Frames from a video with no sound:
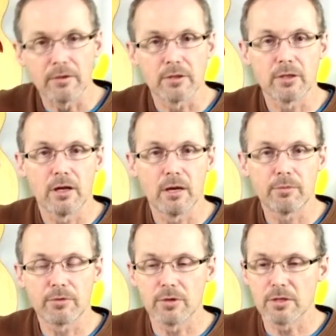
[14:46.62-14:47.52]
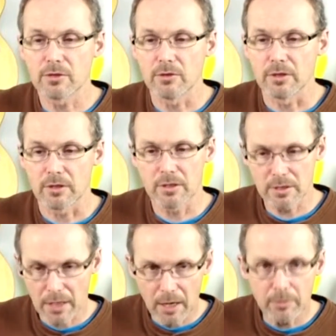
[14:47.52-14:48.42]
top 3 strings. The
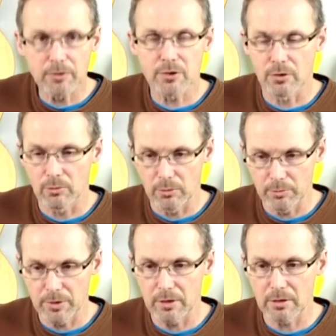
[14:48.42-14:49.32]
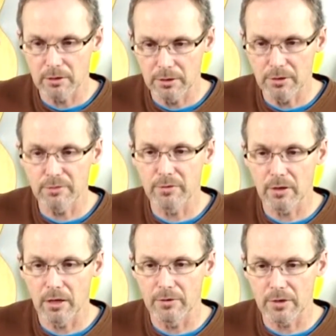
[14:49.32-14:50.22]
tablature will be clear
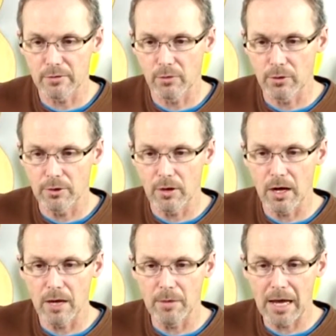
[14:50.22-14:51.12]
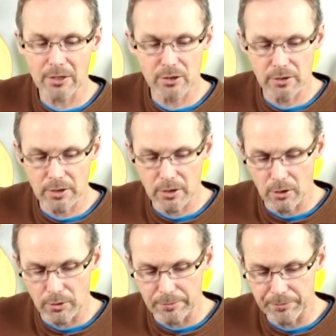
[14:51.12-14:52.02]
on this for you. I'm actually
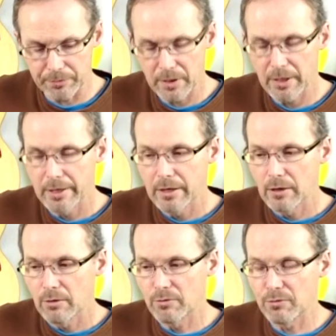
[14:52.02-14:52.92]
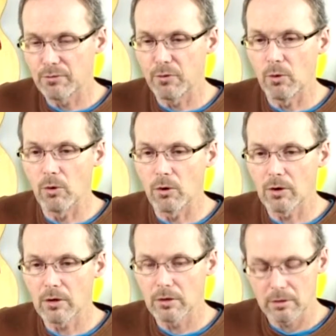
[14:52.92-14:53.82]
going
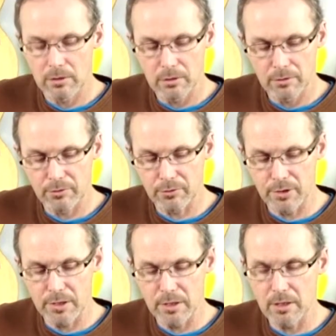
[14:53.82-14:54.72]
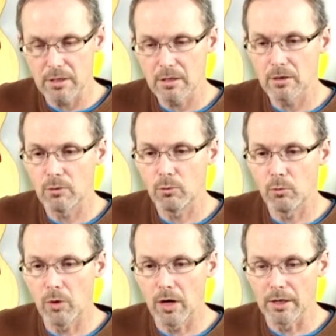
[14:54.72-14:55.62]
4, 3,
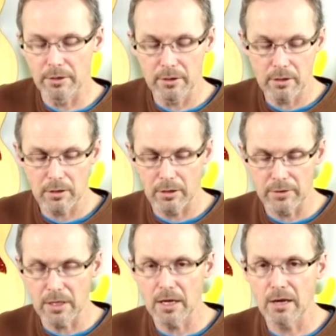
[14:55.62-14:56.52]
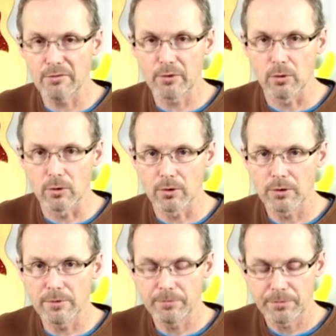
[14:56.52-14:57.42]
1 on the F
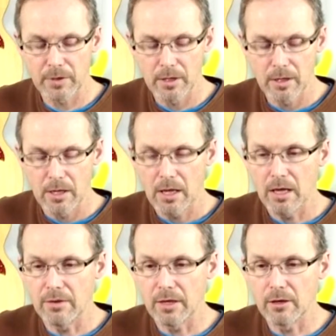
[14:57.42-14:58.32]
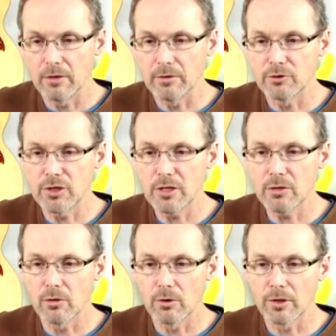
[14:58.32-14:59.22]
chord, and then on the G
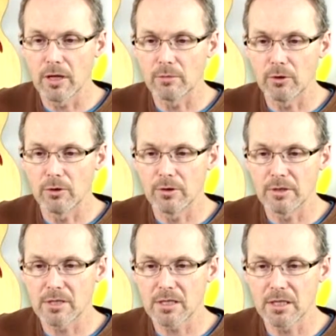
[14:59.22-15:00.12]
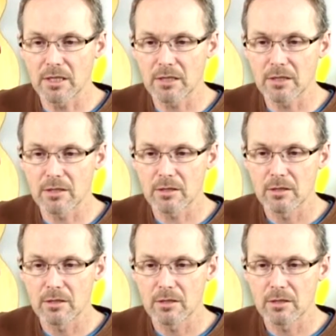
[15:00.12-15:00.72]
chord I'm going 6,